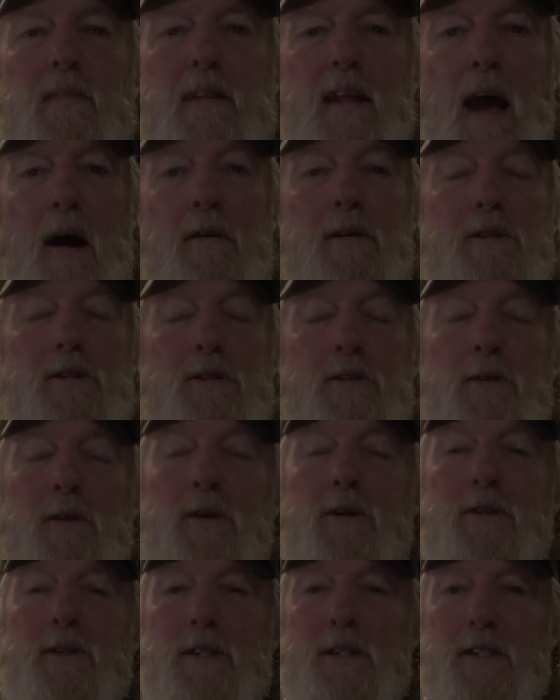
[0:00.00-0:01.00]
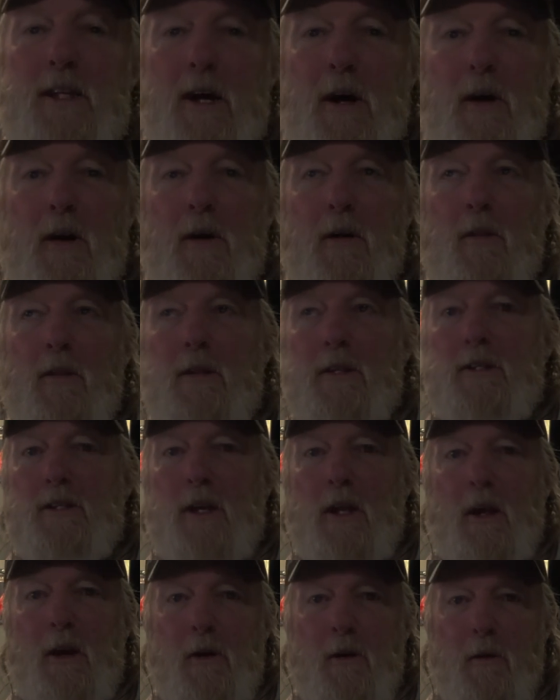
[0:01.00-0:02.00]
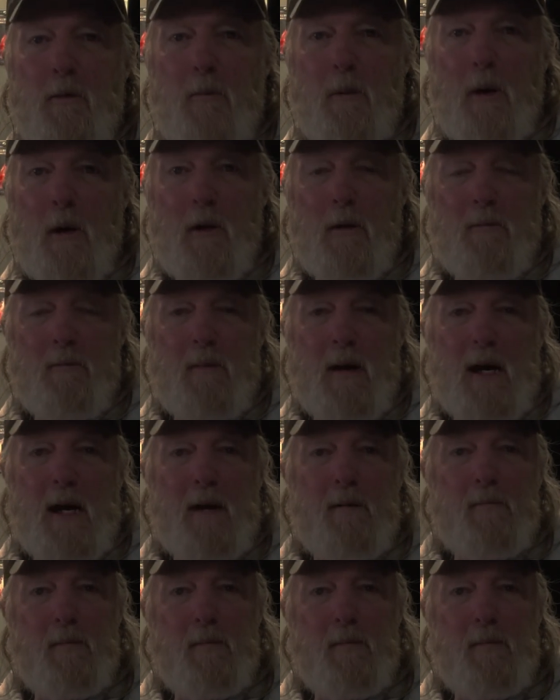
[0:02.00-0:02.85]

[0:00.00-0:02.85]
I was thrilled until the cynical part of my